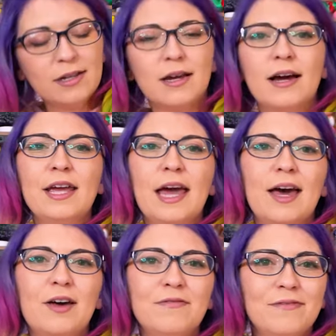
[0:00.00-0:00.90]
I
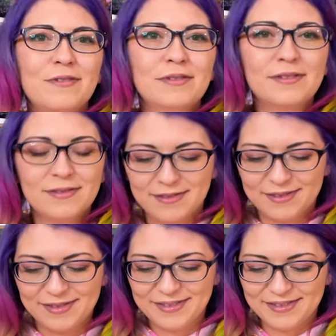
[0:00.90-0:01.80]
have
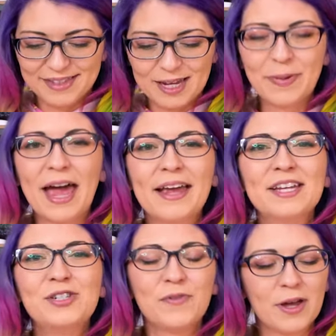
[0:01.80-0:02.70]
a
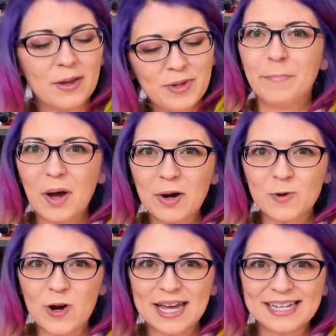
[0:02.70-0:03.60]
package from
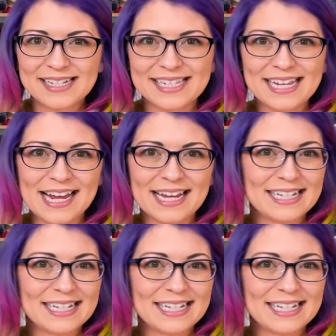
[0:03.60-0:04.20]
Barbara D.